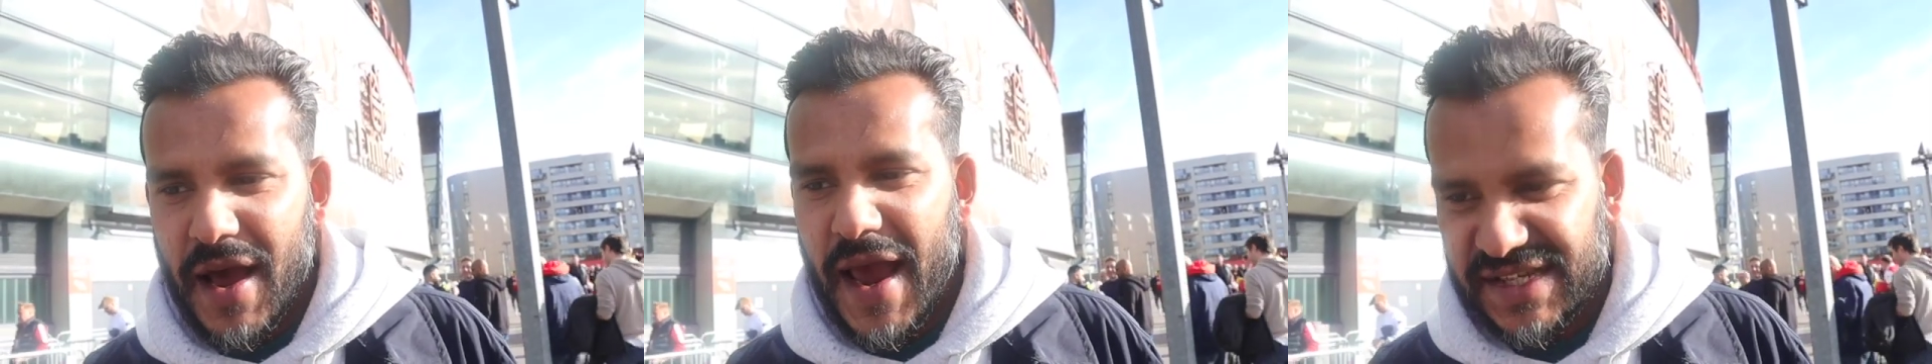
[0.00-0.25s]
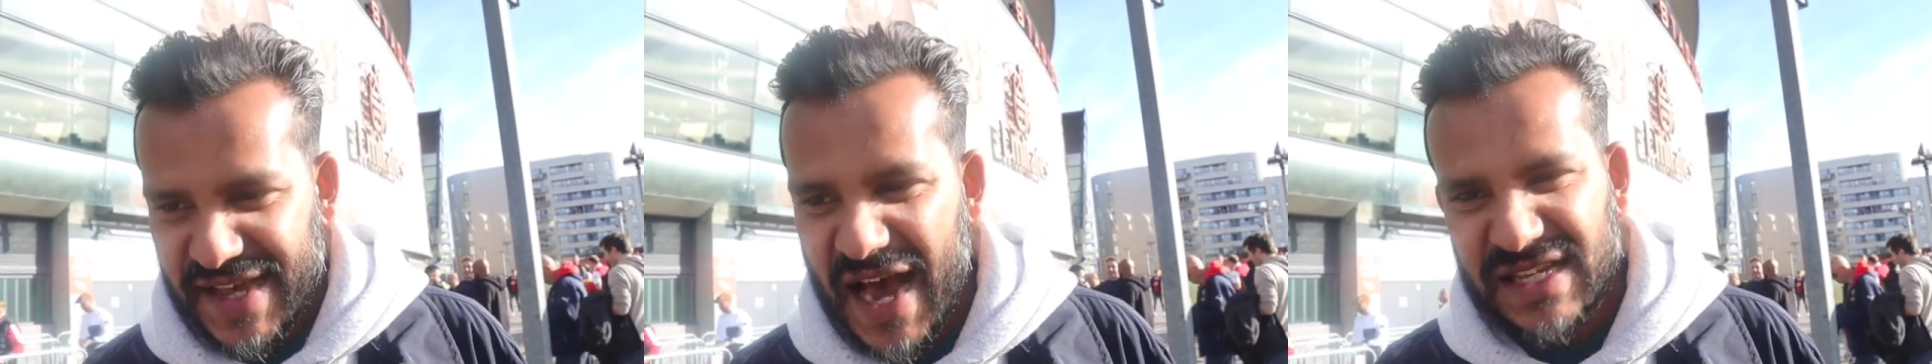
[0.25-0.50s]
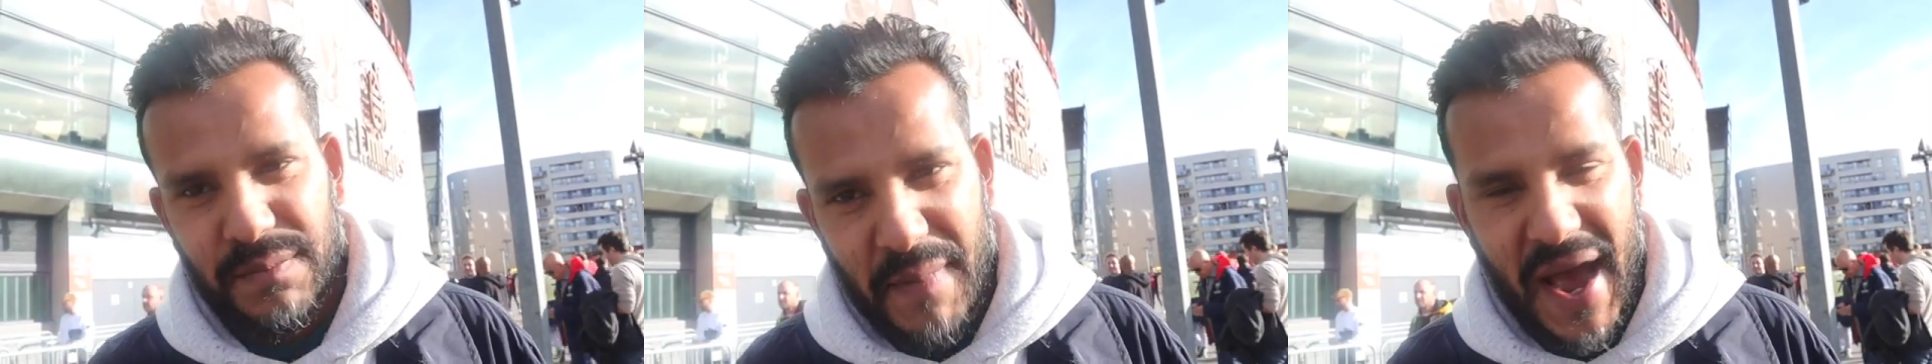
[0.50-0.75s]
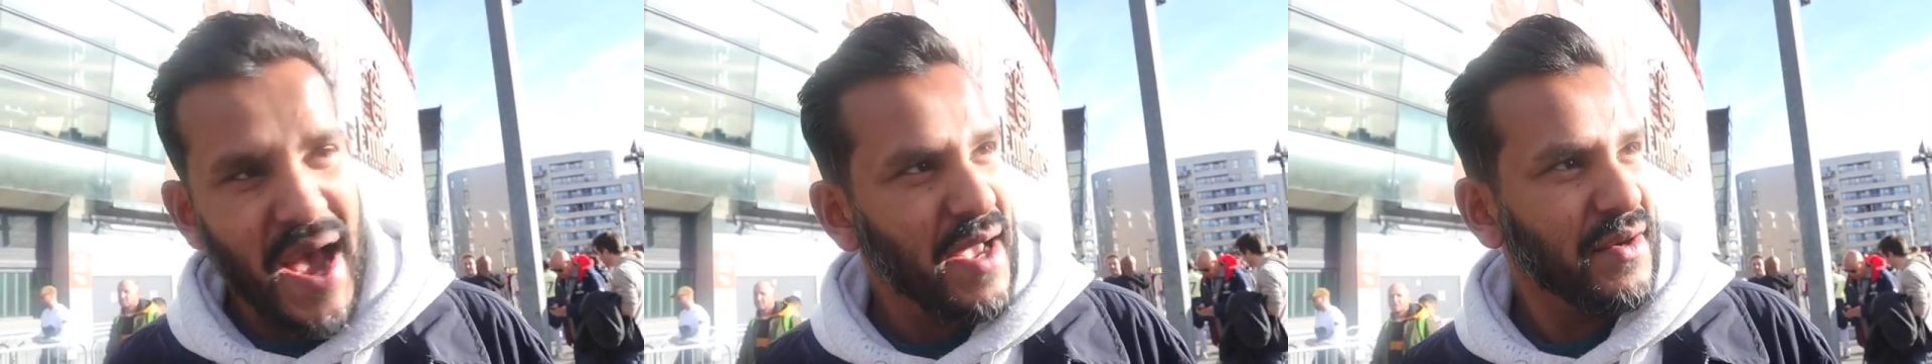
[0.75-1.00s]
it sounds
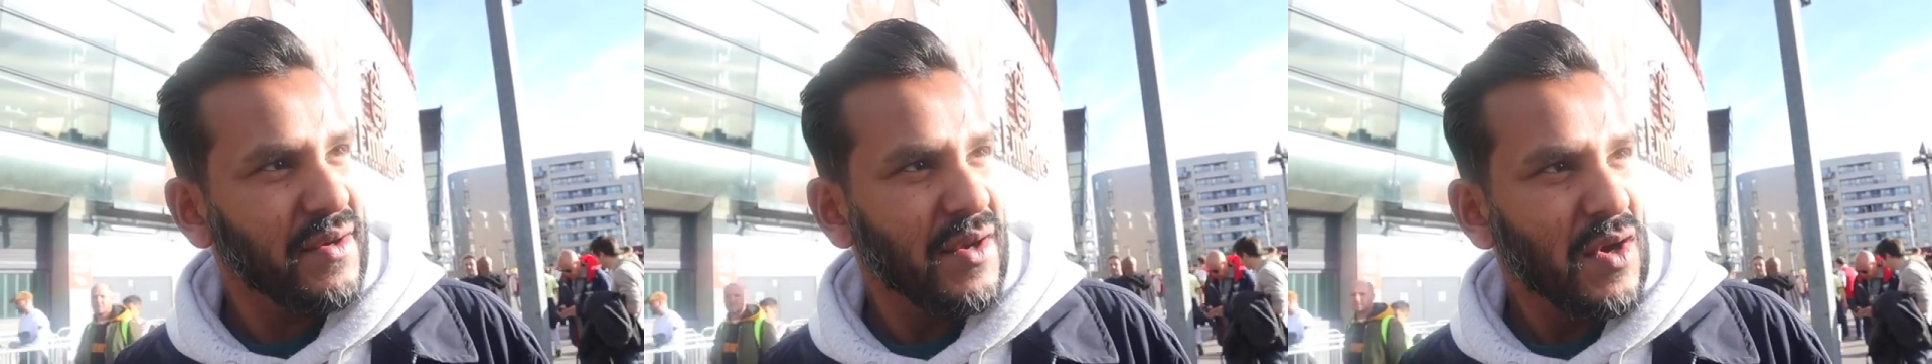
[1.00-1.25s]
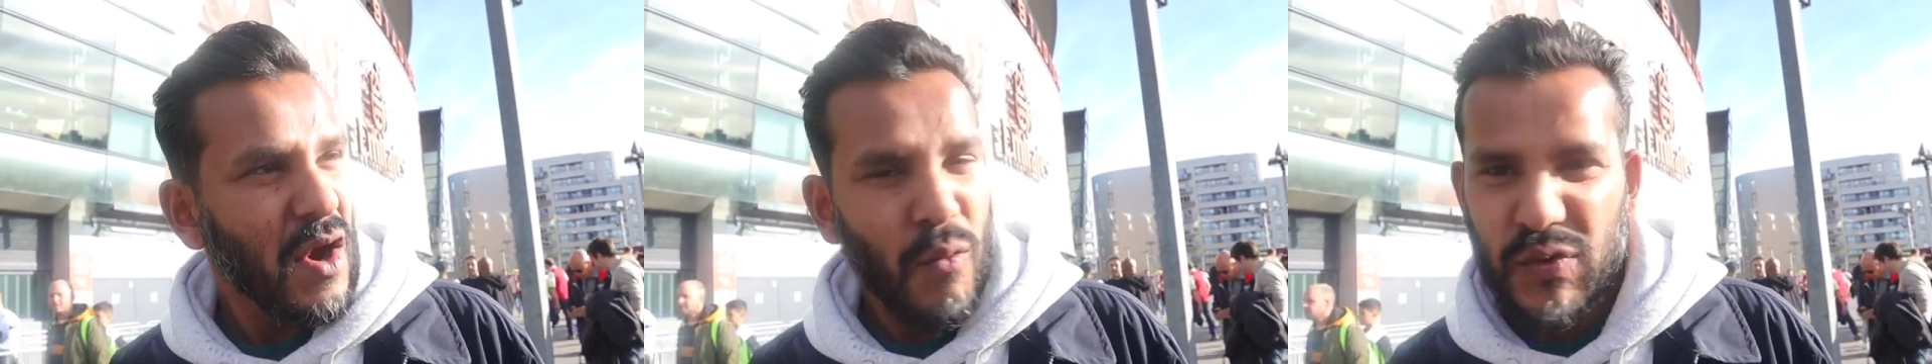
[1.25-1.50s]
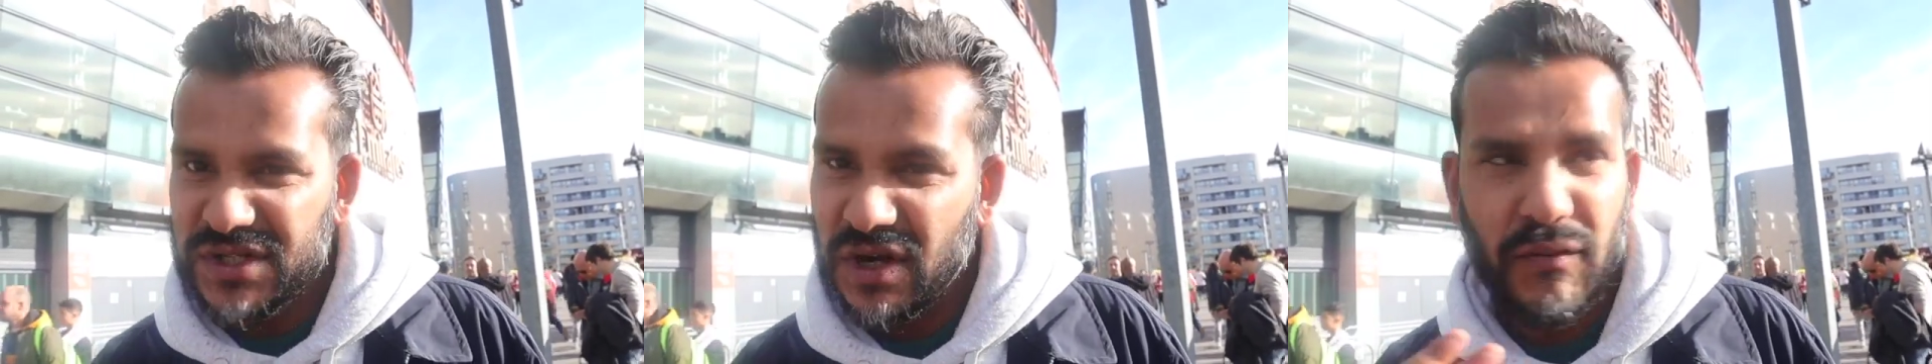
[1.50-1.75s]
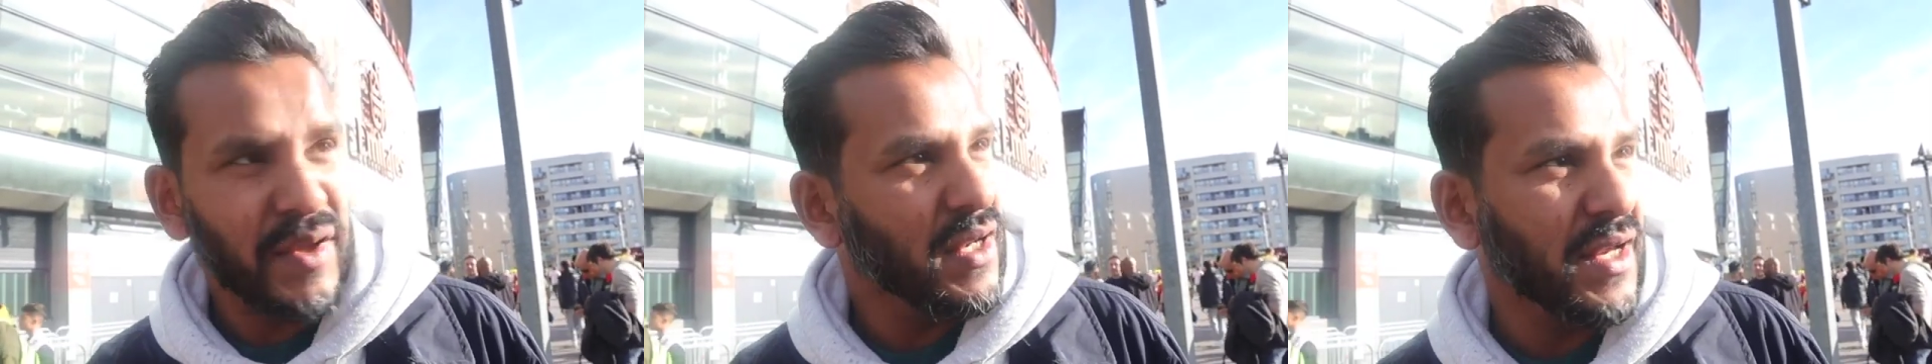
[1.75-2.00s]
mad, we
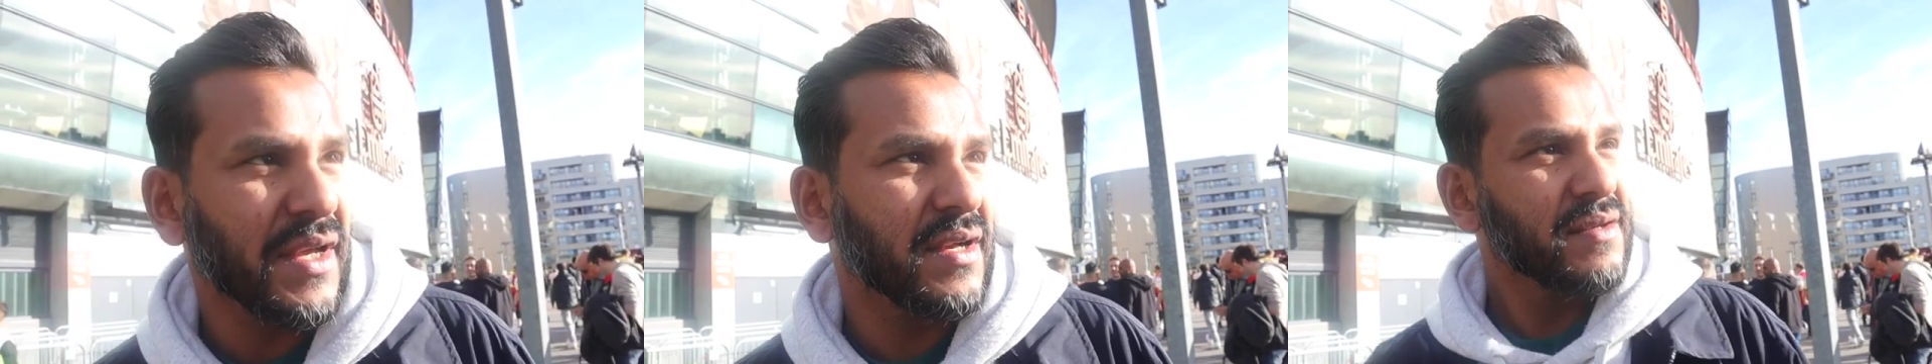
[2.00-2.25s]
still won the league. Oh.